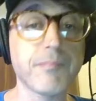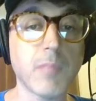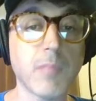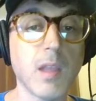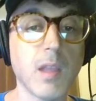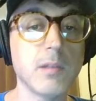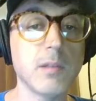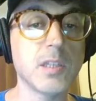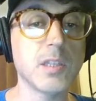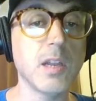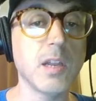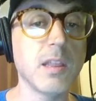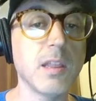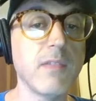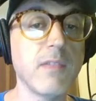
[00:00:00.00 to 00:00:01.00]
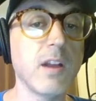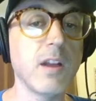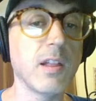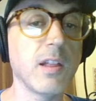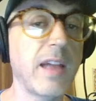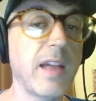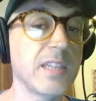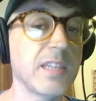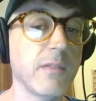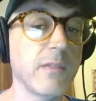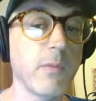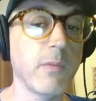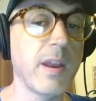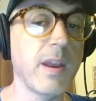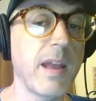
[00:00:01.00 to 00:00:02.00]
just going to leave it on classic for right
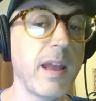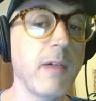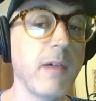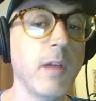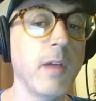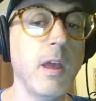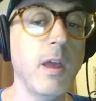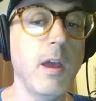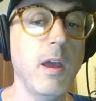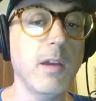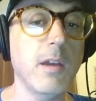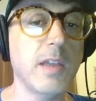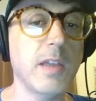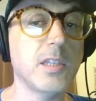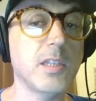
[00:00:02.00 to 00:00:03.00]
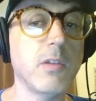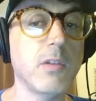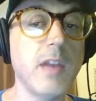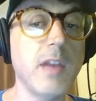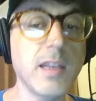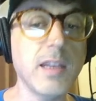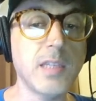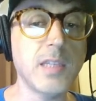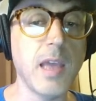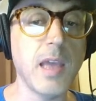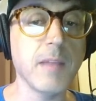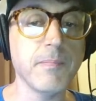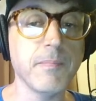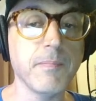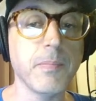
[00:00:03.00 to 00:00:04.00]
now. Okay, so the next thing
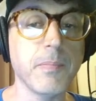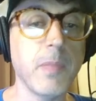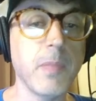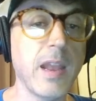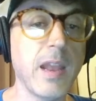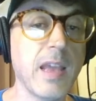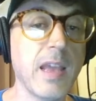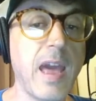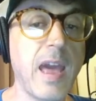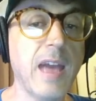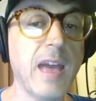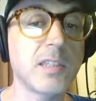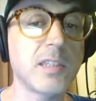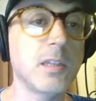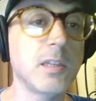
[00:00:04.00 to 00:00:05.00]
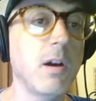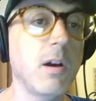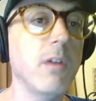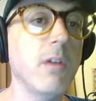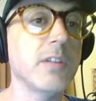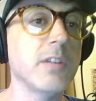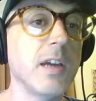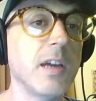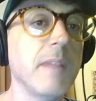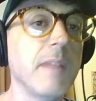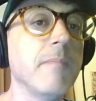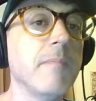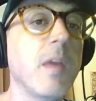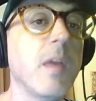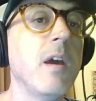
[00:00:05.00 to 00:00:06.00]
that I get asked all the time,
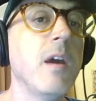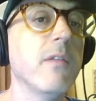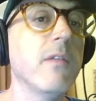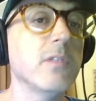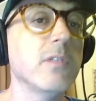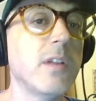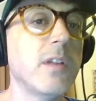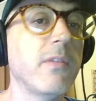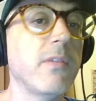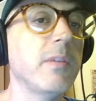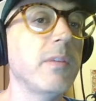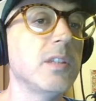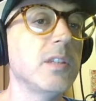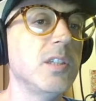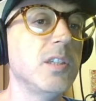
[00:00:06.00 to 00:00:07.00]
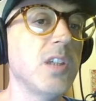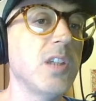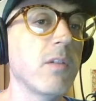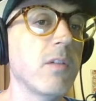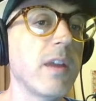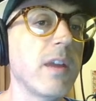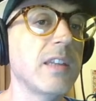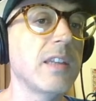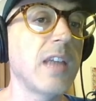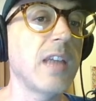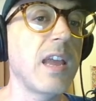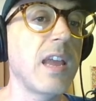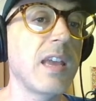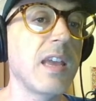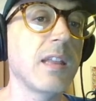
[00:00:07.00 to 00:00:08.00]
first off, let me just generate a
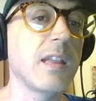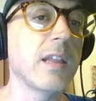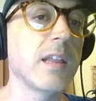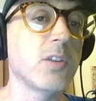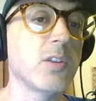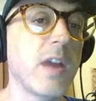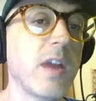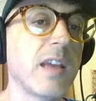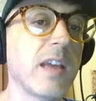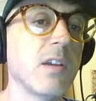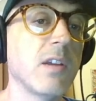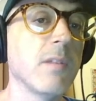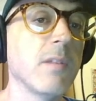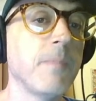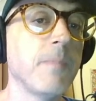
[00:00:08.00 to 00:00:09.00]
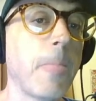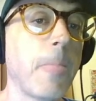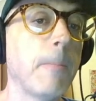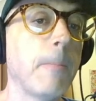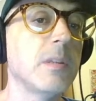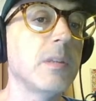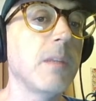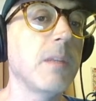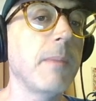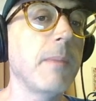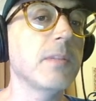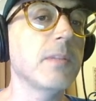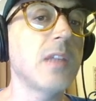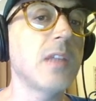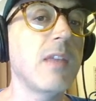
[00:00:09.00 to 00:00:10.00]
click track here. Some people
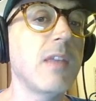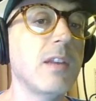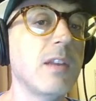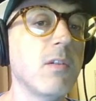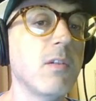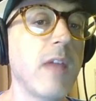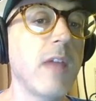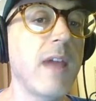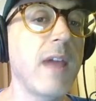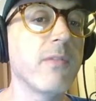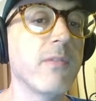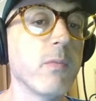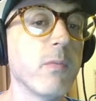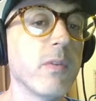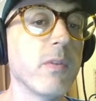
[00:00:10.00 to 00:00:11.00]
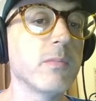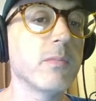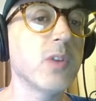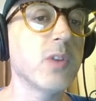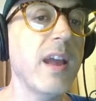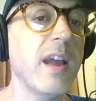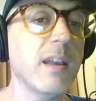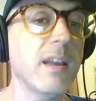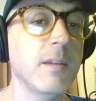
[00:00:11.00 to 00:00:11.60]
say they don't have the rhythm track